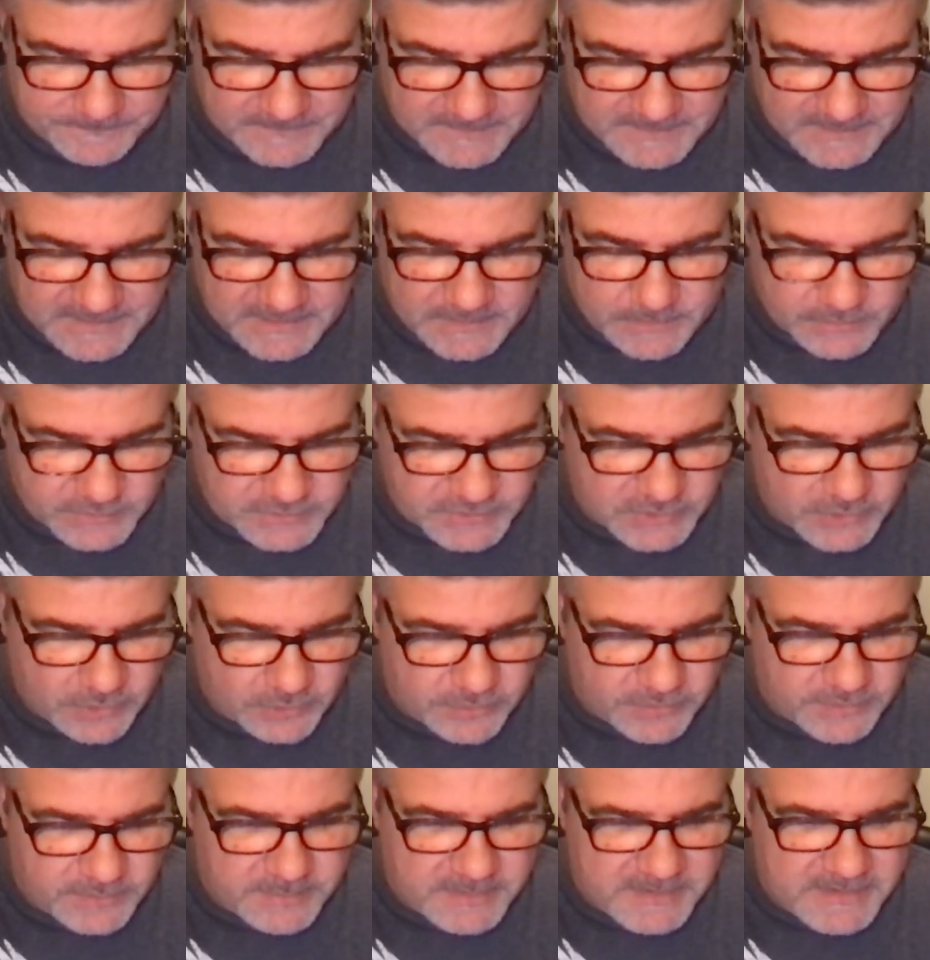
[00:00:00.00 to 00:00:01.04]
and he was
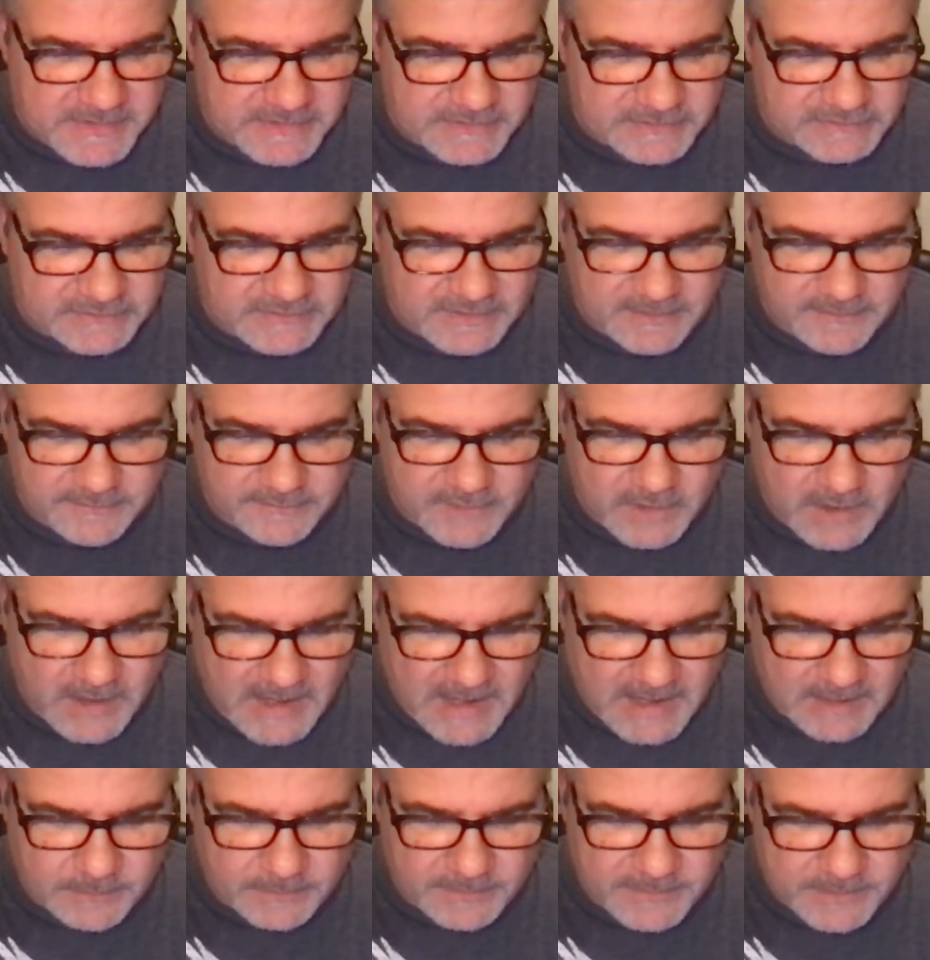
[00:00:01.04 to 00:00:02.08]
shown to be the Son of
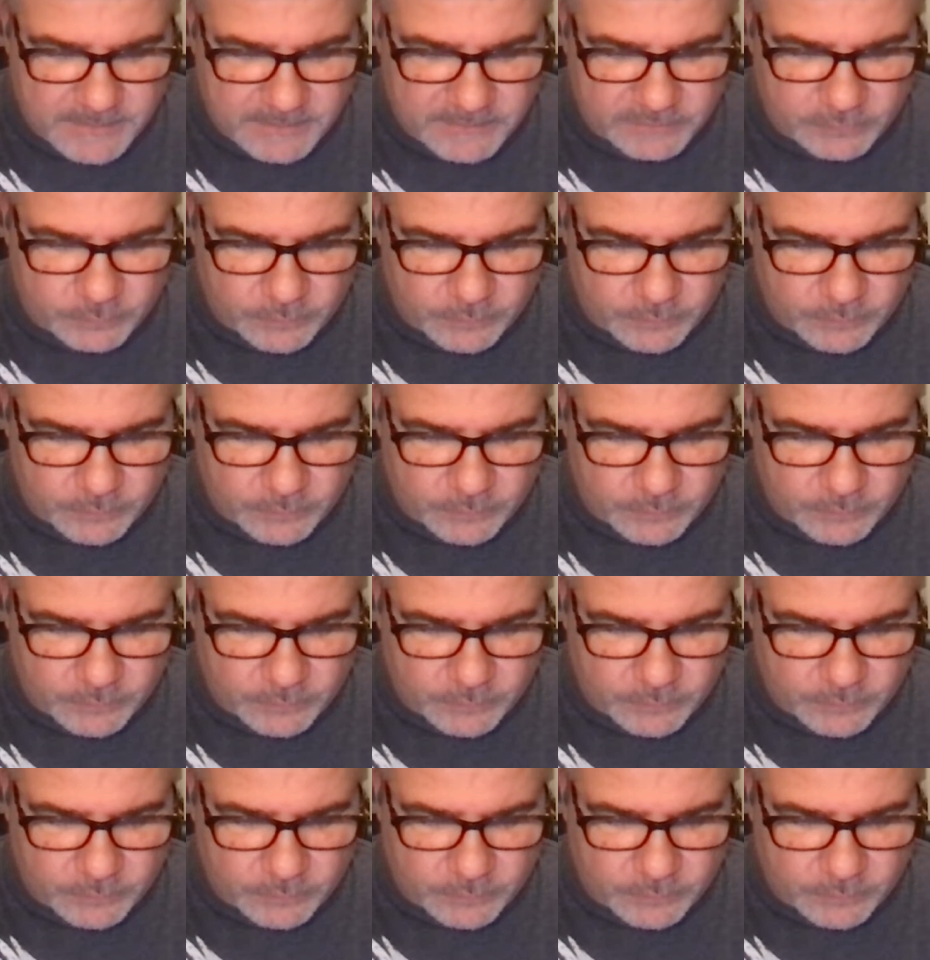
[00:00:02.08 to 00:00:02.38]
God when he was